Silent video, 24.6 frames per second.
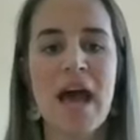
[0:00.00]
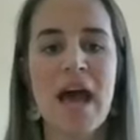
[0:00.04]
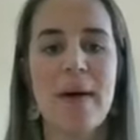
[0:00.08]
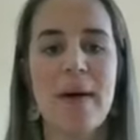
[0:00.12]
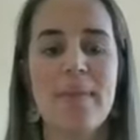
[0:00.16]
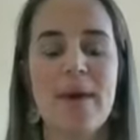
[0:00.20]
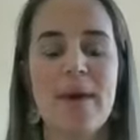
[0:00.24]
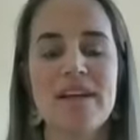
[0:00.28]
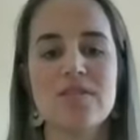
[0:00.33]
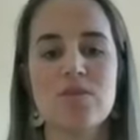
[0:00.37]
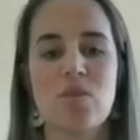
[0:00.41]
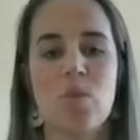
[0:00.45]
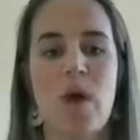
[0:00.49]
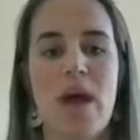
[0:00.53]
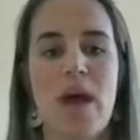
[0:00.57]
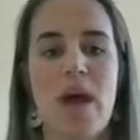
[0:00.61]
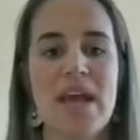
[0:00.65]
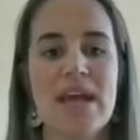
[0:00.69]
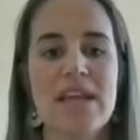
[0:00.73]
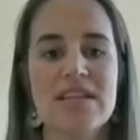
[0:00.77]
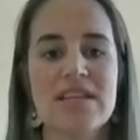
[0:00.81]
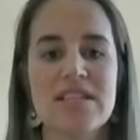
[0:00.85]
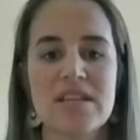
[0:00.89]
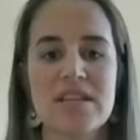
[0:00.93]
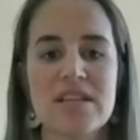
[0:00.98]
um, as a
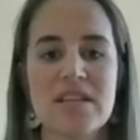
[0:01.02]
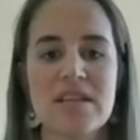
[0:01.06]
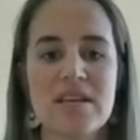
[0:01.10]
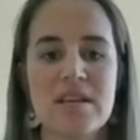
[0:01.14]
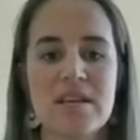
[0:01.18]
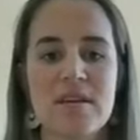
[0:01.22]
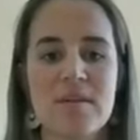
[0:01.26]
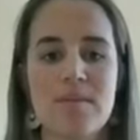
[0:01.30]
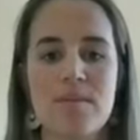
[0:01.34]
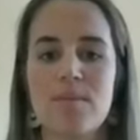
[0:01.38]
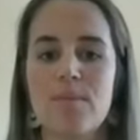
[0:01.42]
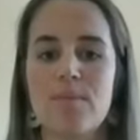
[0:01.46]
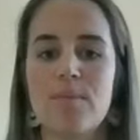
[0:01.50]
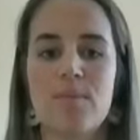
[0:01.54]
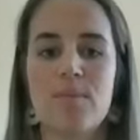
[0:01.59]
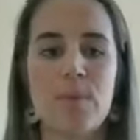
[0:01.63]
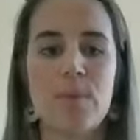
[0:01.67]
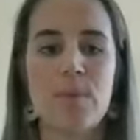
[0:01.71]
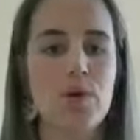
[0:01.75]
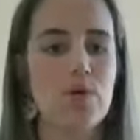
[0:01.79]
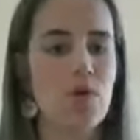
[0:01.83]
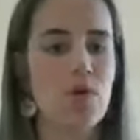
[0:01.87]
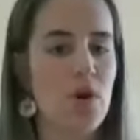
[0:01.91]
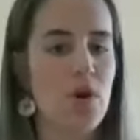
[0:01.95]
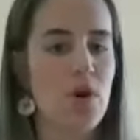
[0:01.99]
way to
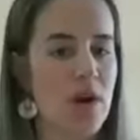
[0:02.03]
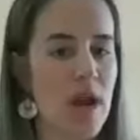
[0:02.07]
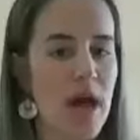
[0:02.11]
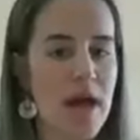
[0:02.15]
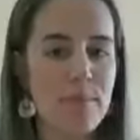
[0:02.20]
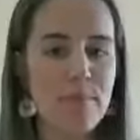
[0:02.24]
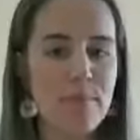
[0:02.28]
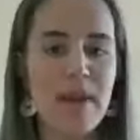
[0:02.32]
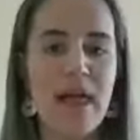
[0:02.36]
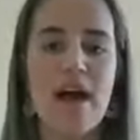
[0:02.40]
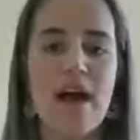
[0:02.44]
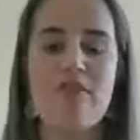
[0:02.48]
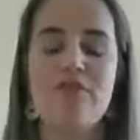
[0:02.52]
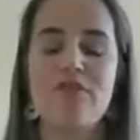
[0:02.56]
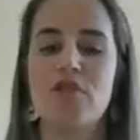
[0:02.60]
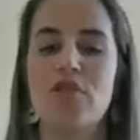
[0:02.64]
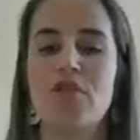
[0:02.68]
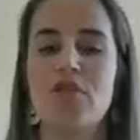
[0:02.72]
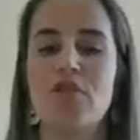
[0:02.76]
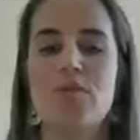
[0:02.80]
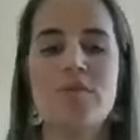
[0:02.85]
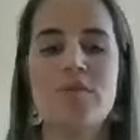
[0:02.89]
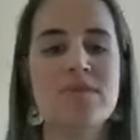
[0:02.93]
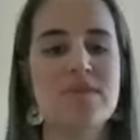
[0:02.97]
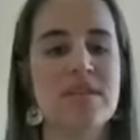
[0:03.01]
build online
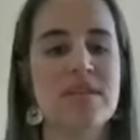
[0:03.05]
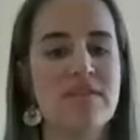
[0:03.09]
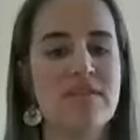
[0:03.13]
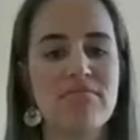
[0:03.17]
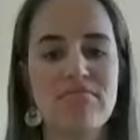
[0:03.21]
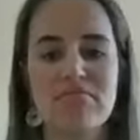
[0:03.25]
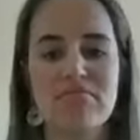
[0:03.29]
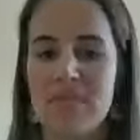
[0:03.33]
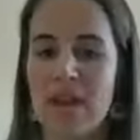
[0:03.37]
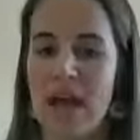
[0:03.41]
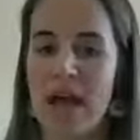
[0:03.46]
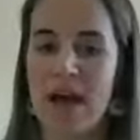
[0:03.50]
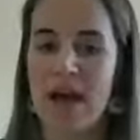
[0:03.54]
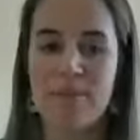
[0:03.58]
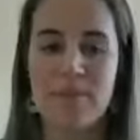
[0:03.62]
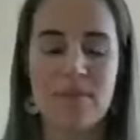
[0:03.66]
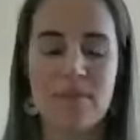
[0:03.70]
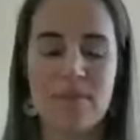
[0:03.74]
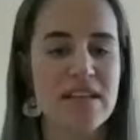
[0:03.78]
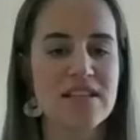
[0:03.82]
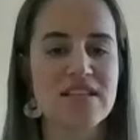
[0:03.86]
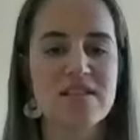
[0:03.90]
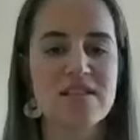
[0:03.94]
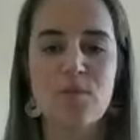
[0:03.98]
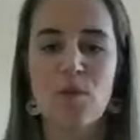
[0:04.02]
platforms and um,
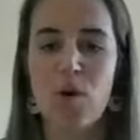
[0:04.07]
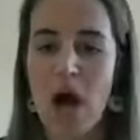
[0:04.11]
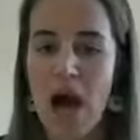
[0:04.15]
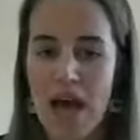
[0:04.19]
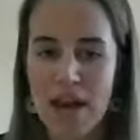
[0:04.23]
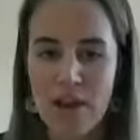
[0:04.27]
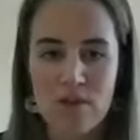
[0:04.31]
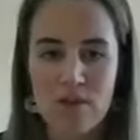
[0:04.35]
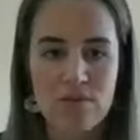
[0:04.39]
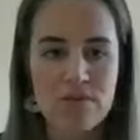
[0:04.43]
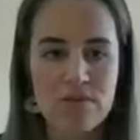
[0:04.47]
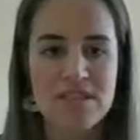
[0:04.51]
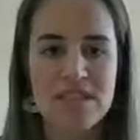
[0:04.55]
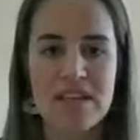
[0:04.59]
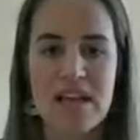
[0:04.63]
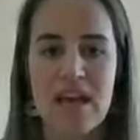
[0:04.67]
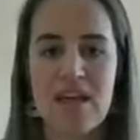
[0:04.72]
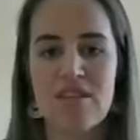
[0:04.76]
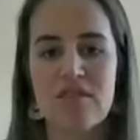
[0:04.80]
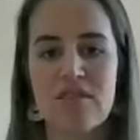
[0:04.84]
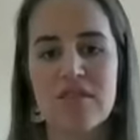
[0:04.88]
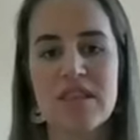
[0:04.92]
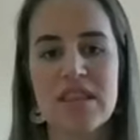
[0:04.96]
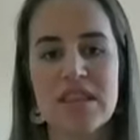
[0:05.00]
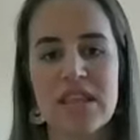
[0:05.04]
get some more articles
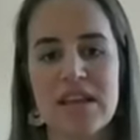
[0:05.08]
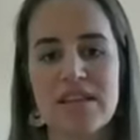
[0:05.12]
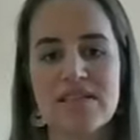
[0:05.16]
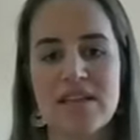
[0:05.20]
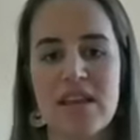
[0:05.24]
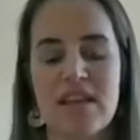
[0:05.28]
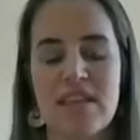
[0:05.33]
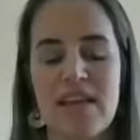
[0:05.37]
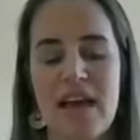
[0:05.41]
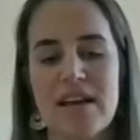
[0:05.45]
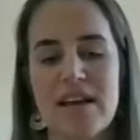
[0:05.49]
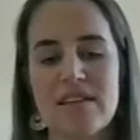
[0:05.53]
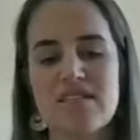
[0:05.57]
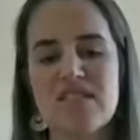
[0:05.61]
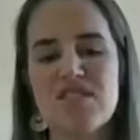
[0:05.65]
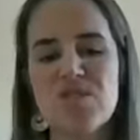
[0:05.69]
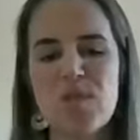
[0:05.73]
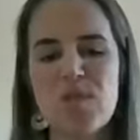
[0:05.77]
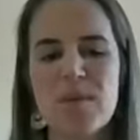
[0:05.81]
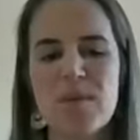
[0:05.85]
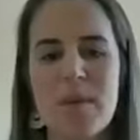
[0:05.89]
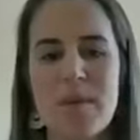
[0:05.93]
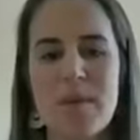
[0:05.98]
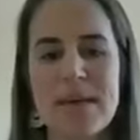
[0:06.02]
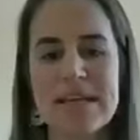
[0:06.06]
together and things like that. So
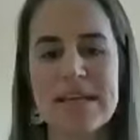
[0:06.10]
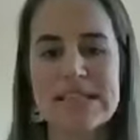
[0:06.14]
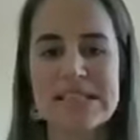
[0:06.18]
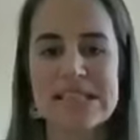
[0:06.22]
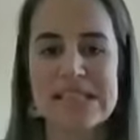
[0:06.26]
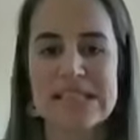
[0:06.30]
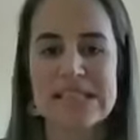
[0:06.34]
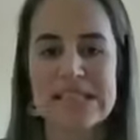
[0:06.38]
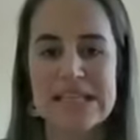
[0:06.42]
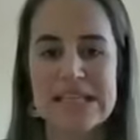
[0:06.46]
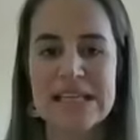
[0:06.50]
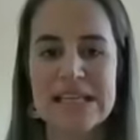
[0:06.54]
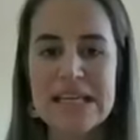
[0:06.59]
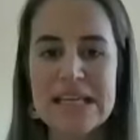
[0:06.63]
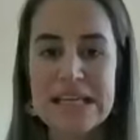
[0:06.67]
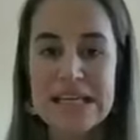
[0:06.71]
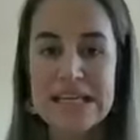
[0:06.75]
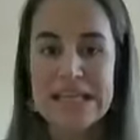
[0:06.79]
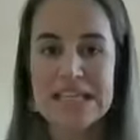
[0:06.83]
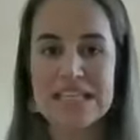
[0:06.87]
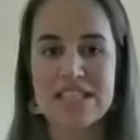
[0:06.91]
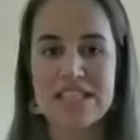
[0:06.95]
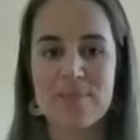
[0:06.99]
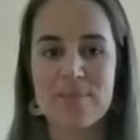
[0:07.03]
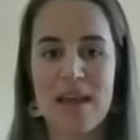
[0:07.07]
doing my best to,
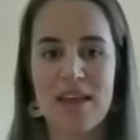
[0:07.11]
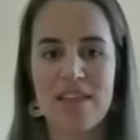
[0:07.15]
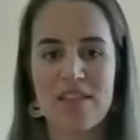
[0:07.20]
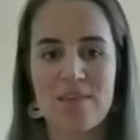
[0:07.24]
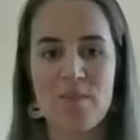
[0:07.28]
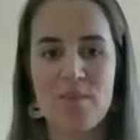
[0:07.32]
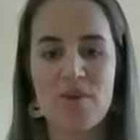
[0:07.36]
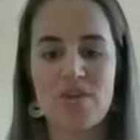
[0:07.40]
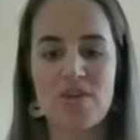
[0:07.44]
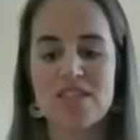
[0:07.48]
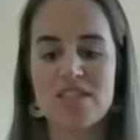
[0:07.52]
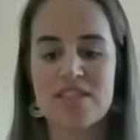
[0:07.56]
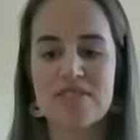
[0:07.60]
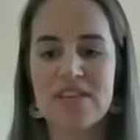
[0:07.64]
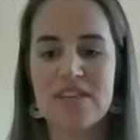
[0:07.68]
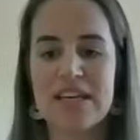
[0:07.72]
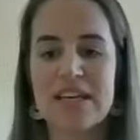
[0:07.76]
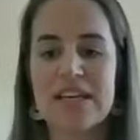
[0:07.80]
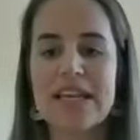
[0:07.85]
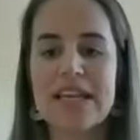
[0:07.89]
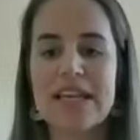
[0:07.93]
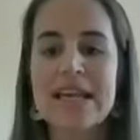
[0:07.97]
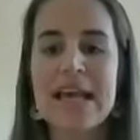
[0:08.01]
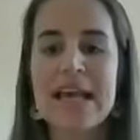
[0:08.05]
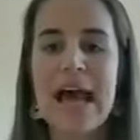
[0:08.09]
to make the most of it.
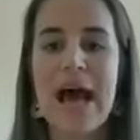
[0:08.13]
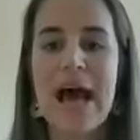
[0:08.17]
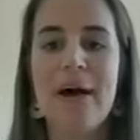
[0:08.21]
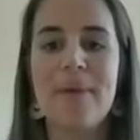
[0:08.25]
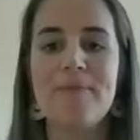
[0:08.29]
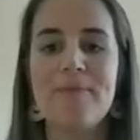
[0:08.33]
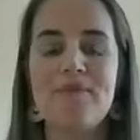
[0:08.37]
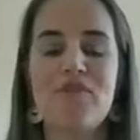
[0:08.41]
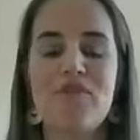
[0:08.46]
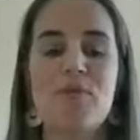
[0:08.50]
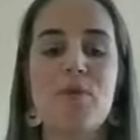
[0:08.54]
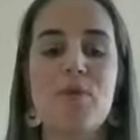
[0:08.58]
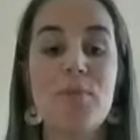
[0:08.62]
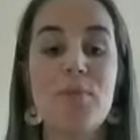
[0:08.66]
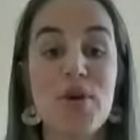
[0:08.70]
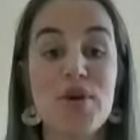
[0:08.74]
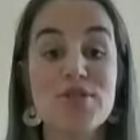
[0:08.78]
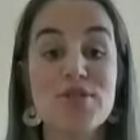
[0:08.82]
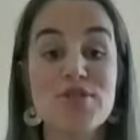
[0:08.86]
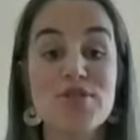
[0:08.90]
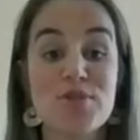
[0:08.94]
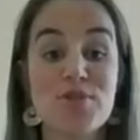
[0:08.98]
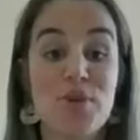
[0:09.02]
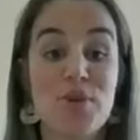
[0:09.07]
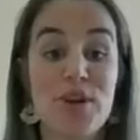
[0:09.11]
Um, from a
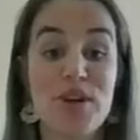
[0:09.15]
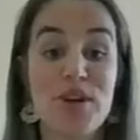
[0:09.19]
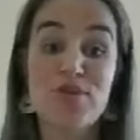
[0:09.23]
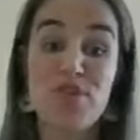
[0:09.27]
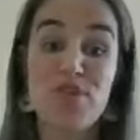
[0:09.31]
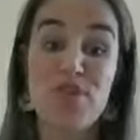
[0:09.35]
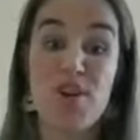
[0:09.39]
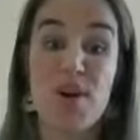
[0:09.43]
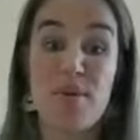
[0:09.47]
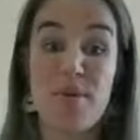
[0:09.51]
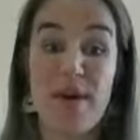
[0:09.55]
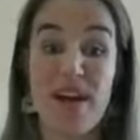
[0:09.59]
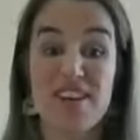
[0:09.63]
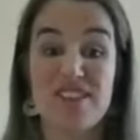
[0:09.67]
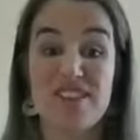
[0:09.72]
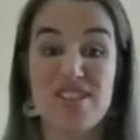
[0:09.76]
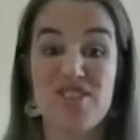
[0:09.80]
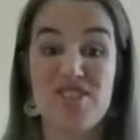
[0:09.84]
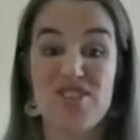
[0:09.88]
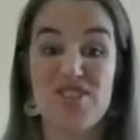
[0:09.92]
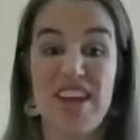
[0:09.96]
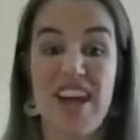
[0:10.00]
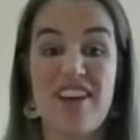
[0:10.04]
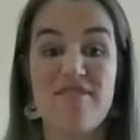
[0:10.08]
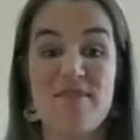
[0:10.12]
personal point of view, I'm actually
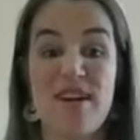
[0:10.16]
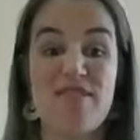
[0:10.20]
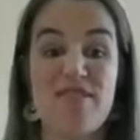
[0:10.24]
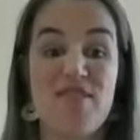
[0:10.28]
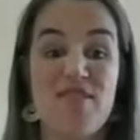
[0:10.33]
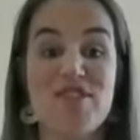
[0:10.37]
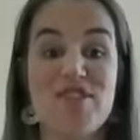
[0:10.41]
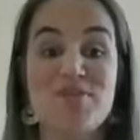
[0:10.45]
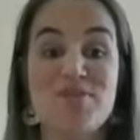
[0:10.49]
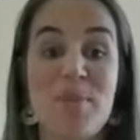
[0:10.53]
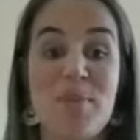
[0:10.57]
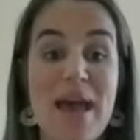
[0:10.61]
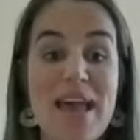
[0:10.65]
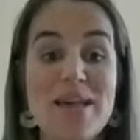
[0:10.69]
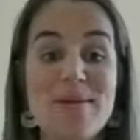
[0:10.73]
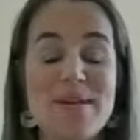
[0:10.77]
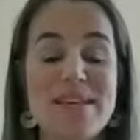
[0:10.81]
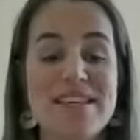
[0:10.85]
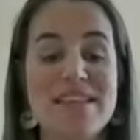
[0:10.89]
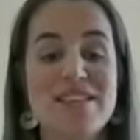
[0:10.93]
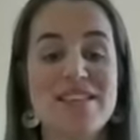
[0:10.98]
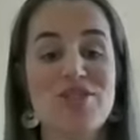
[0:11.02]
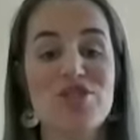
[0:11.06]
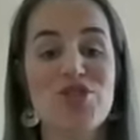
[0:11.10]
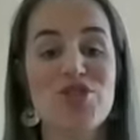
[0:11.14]
due to have my first
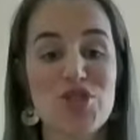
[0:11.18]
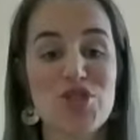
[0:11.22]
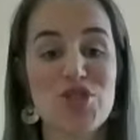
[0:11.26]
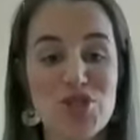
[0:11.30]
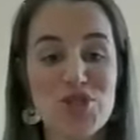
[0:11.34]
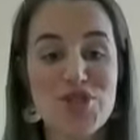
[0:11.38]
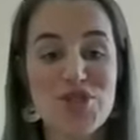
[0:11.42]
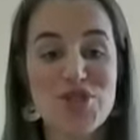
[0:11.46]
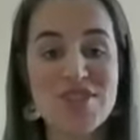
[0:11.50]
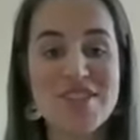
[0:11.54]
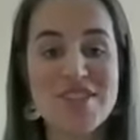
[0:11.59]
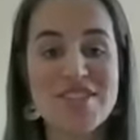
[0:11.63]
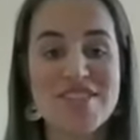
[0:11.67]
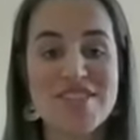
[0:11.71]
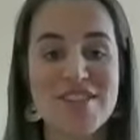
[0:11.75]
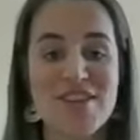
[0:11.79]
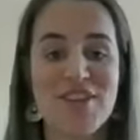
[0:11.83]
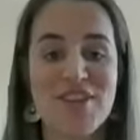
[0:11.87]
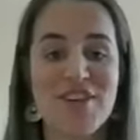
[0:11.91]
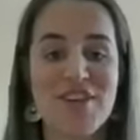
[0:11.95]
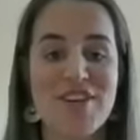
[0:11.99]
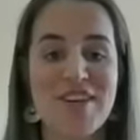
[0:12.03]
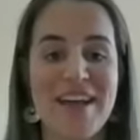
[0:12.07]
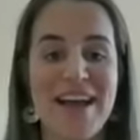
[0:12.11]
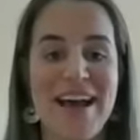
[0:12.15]
baby in June, so
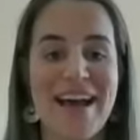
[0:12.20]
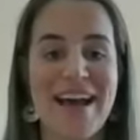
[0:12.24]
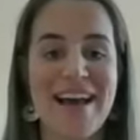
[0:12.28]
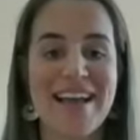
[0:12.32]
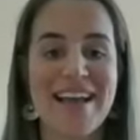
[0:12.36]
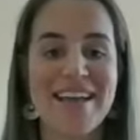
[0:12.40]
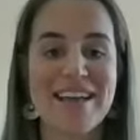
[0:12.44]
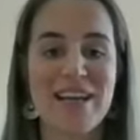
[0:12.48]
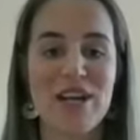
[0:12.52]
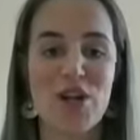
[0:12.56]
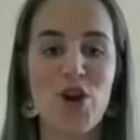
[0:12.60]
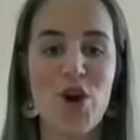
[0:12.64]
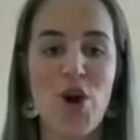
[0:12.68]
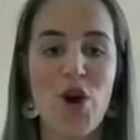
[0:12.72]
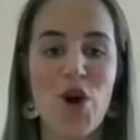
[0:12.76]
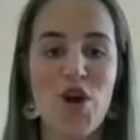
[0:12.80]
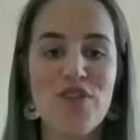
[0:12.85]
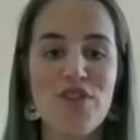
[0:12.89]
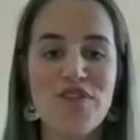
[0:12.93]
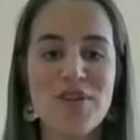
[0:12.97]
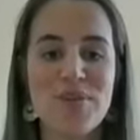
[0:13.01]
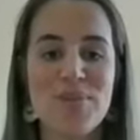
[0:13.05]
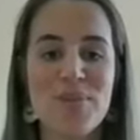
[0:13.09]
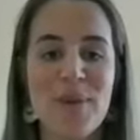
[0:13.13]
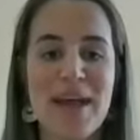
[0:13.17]
uh, a little
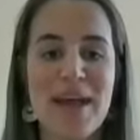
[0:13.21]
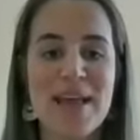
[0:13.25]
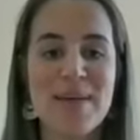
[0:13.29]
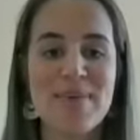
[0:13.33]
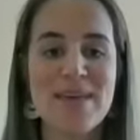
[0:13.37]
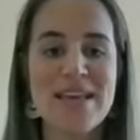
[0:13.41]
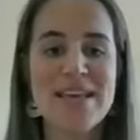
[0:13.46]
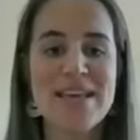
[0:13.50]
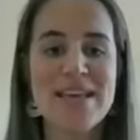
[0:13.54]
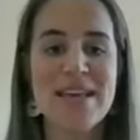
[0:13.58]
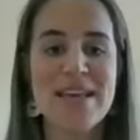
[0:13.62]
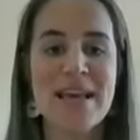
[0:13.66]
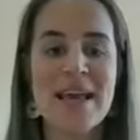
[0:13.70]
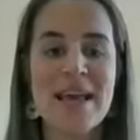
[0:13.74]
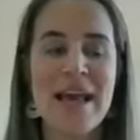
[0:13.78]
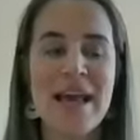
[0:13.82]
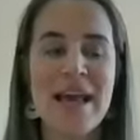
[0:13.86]
COVID baby.